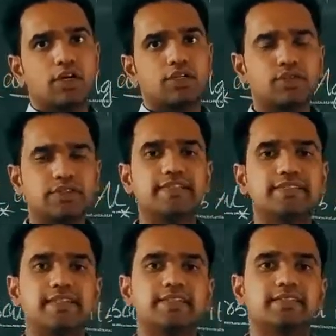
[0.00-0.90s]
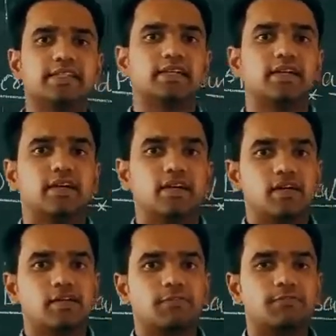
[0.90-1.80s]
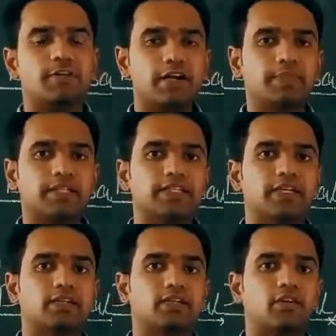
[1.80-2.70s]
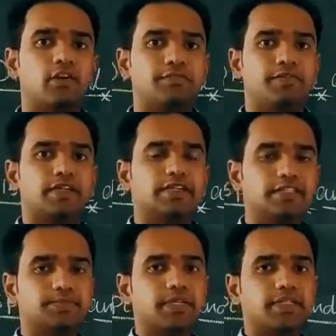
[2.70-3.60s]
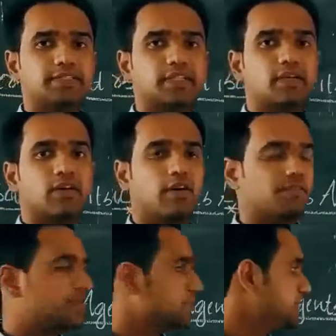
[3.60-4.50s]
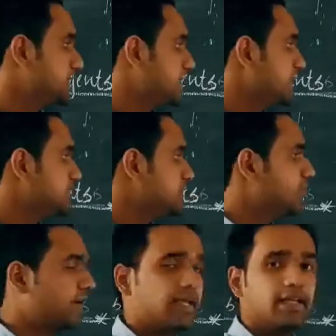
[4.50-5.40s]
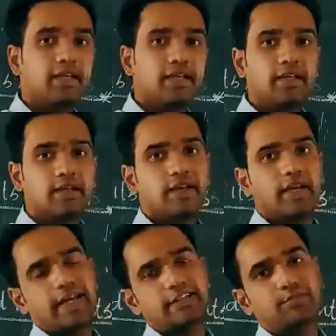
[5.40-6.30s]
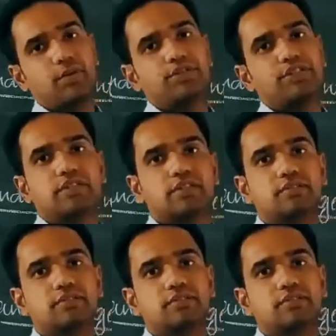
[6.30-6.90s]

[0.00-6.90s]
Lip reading: So this is one method of dispersal of seeds by explosion.